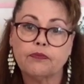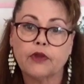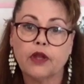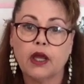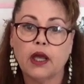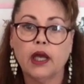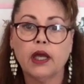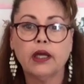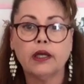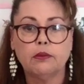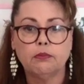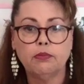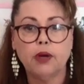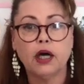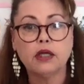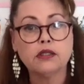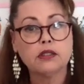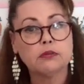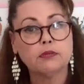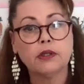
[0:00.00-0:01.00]
And
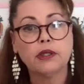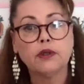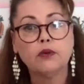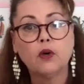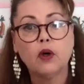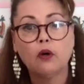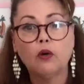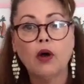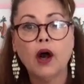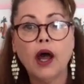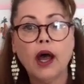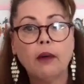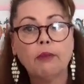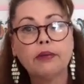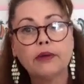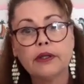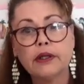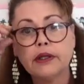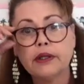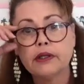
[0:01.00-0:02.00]
possibly what will
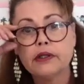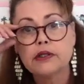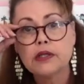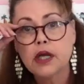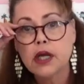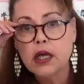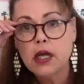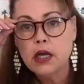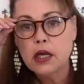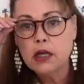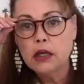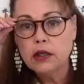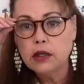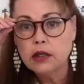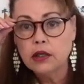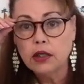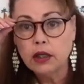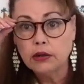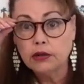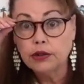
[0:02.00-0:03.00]
happen is,
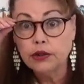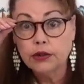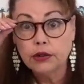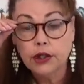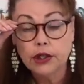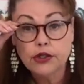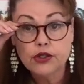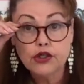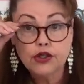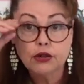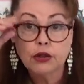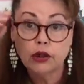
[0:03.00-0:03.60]
you'll get your